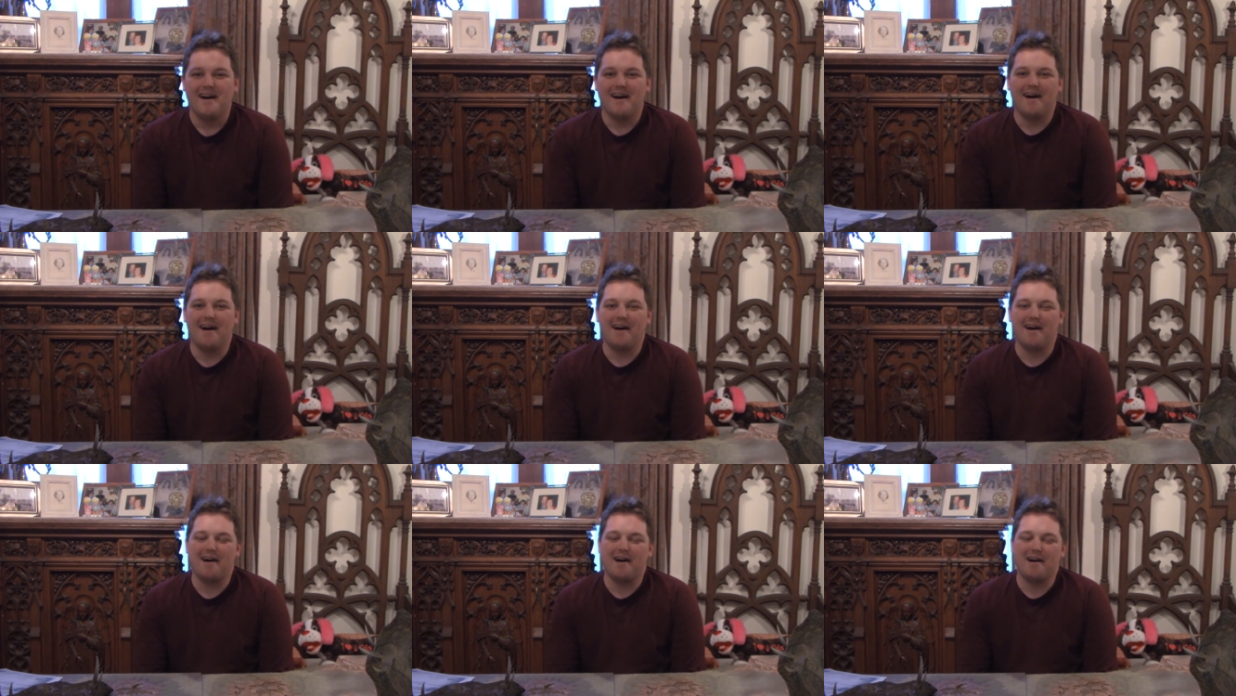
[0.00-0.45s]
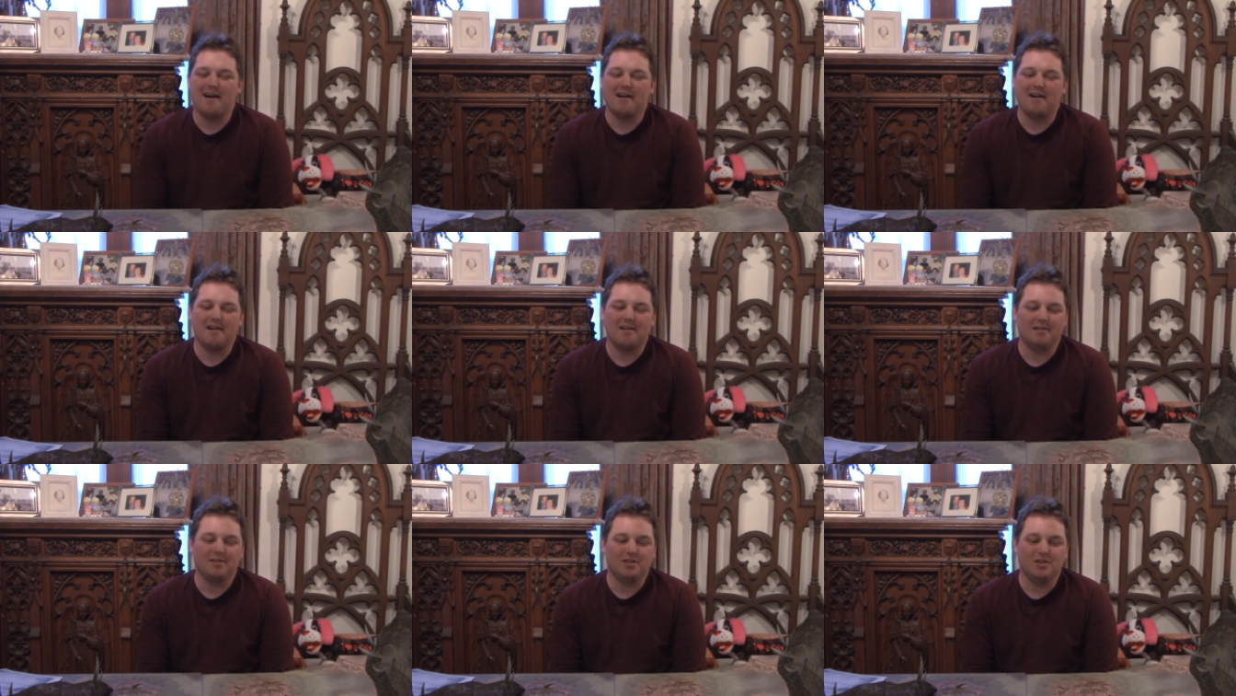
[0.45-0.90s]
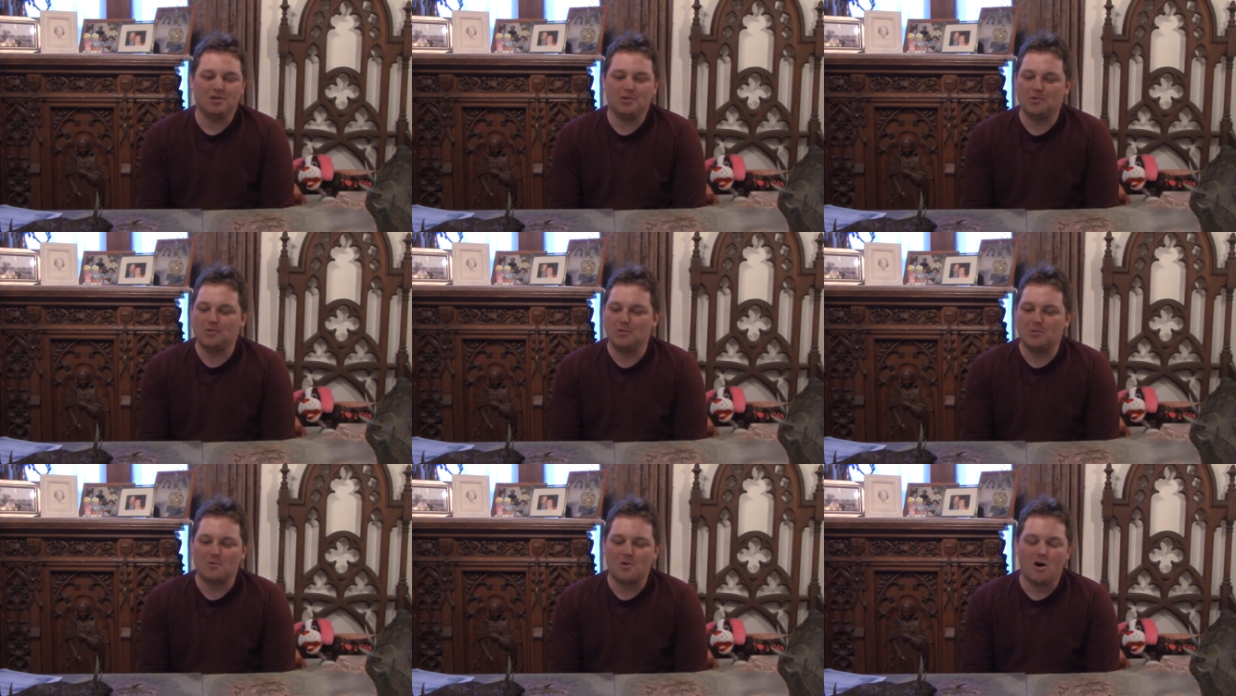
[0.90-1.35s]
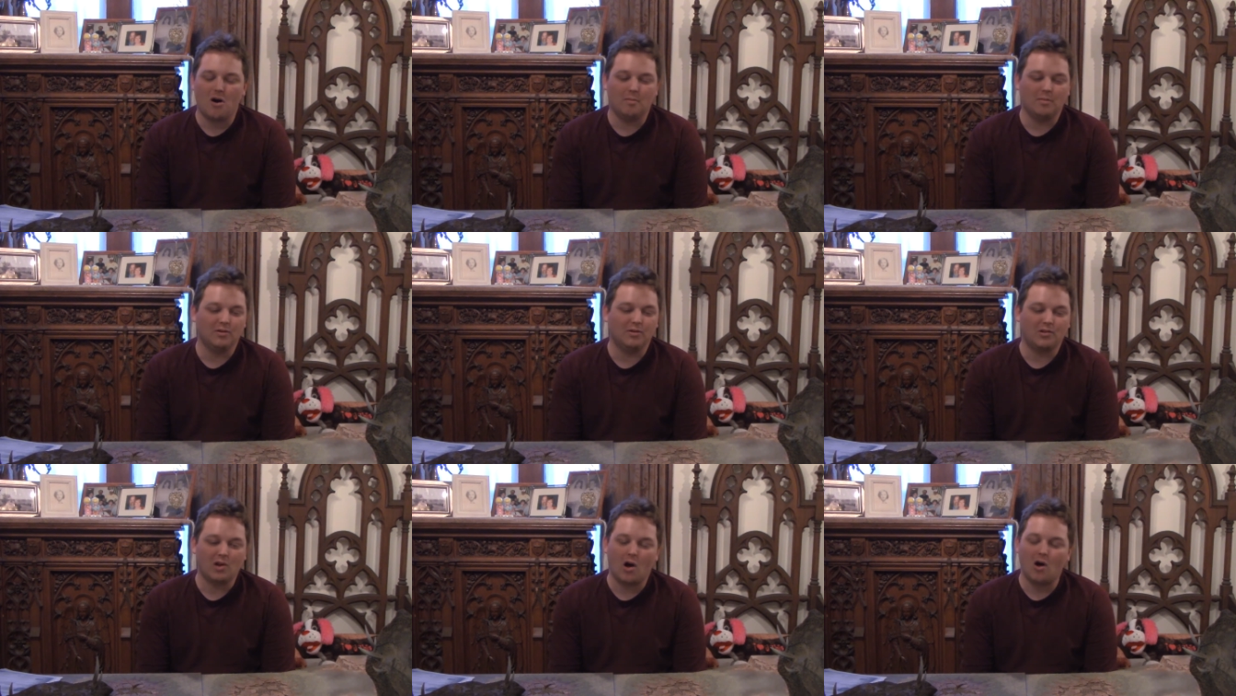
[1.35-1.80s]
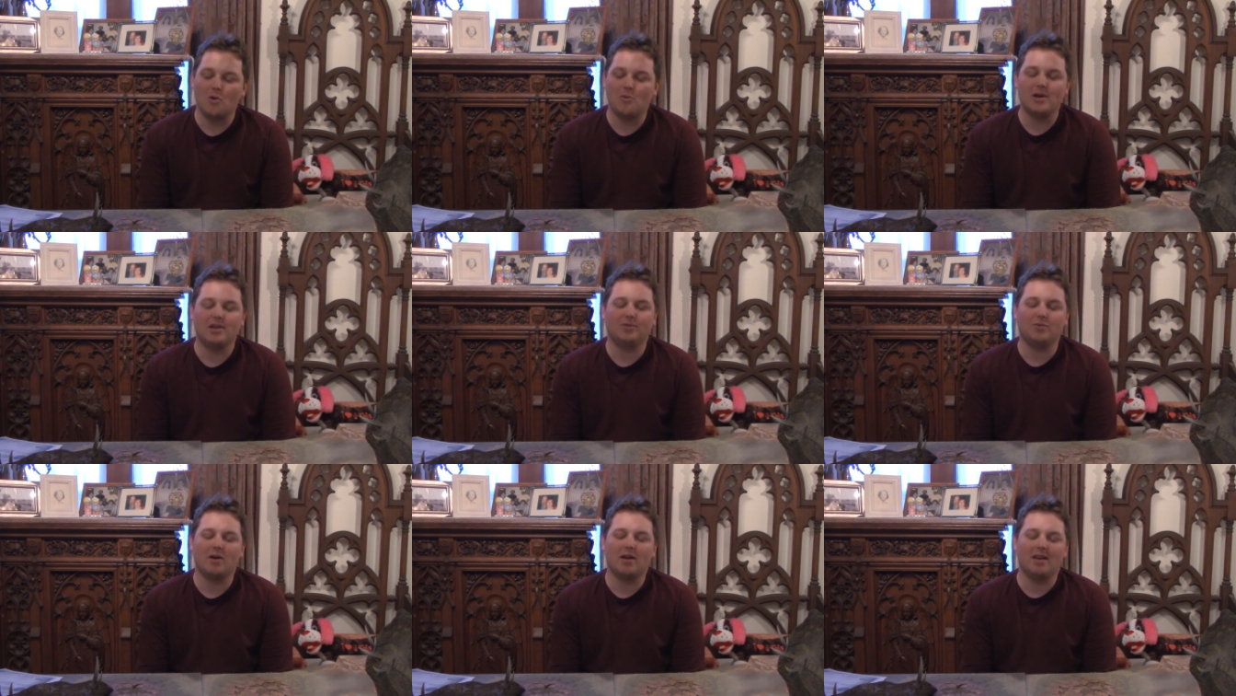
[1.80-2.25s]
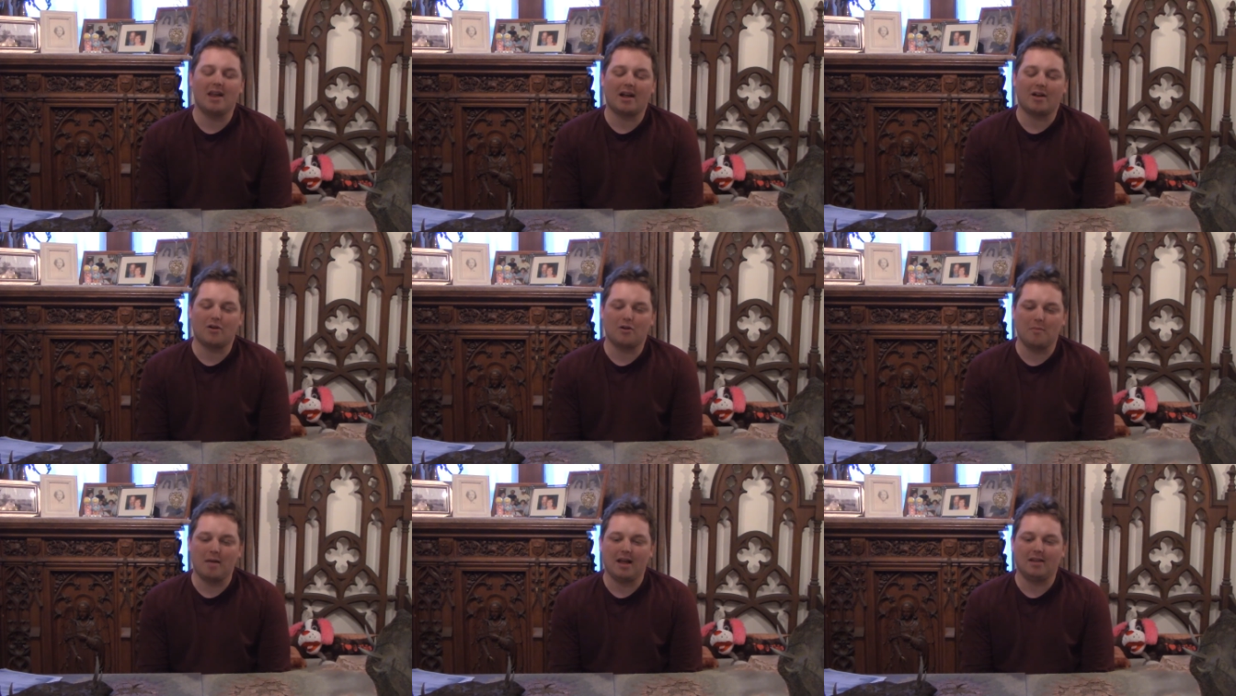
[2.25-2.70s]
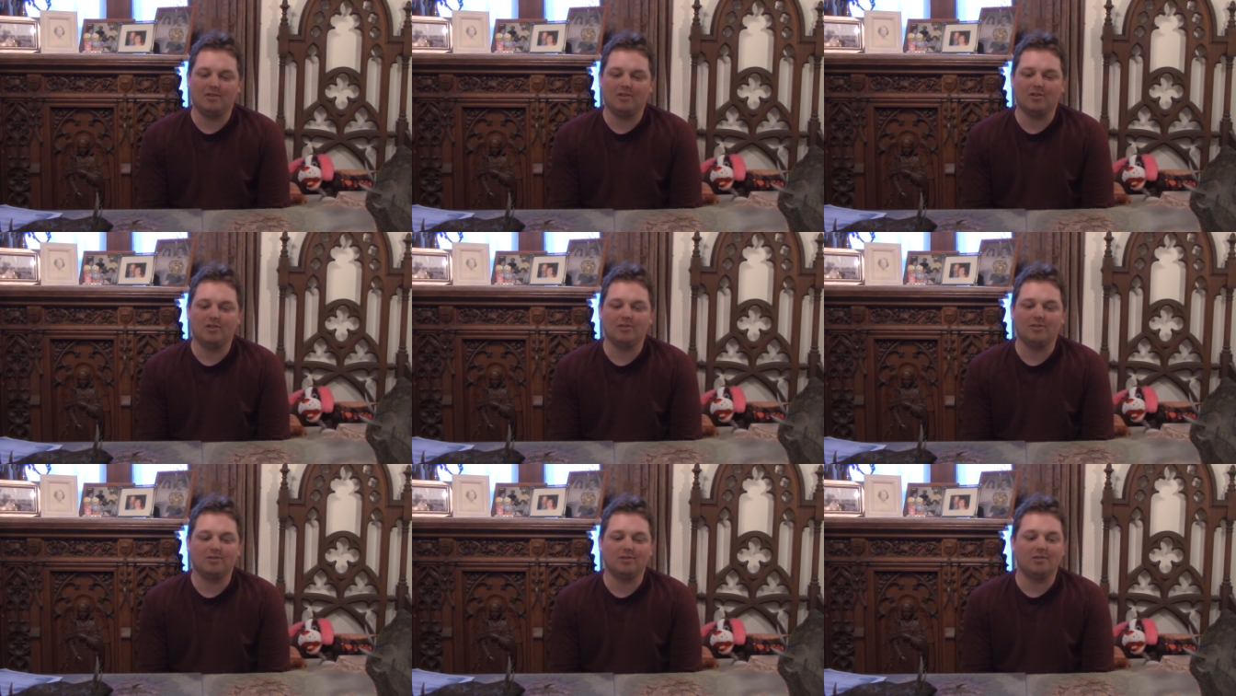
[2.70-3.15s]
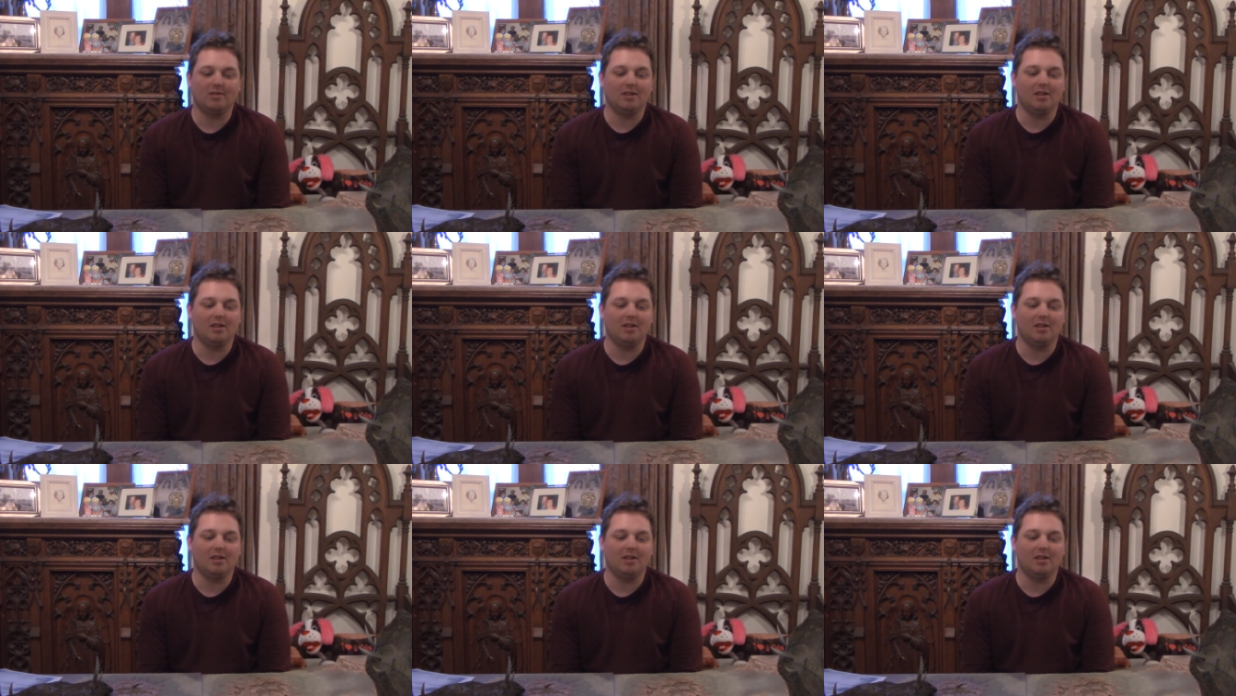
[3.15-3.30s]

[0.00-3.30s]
You almost always want Necromancers.